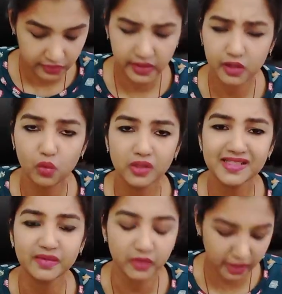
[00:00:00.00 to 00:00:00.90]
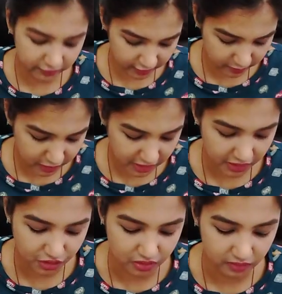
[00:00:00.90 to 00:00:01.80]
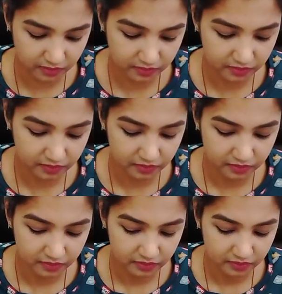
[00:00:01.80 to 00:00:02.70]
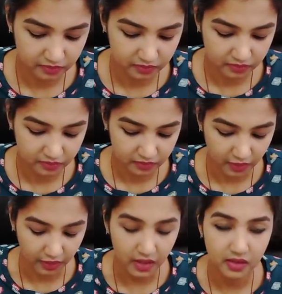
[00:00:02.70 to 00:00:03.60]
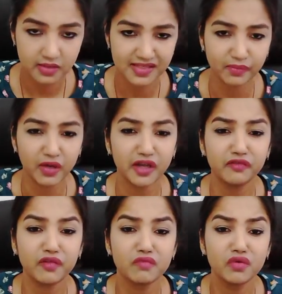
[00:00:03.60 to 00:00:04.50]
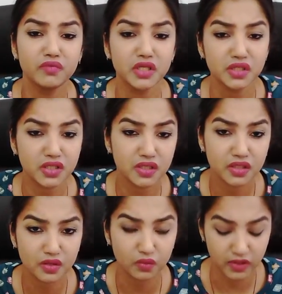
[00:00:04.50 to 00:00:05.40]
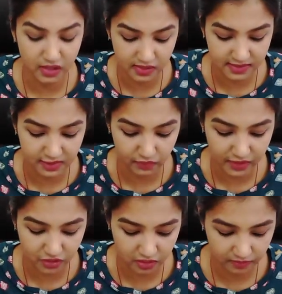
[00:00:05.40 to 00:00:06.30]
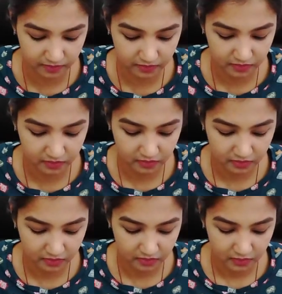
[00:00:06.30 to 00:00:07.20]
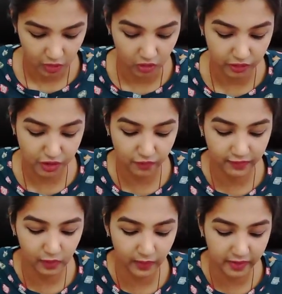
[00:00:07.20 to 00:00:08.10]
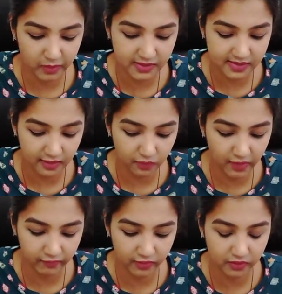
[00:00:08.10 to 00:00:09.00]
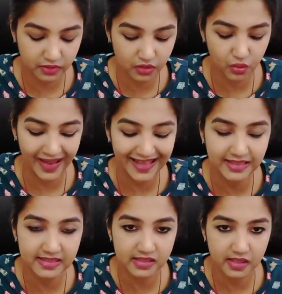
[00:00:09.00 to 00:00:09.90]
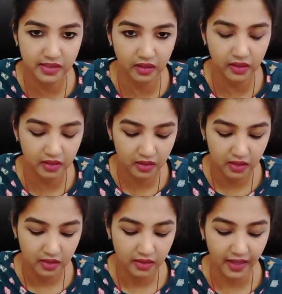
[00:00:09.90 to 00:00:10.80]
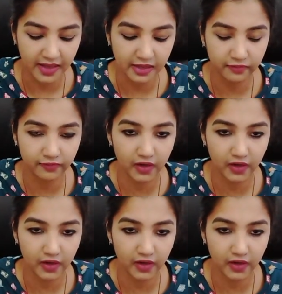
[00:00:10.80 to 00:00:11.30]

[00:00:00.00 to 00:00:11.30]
Really want some kind of a communication, okay? Some kind of a movement within the situation. Although you feel very much stuck, we have 2 8s here. The 8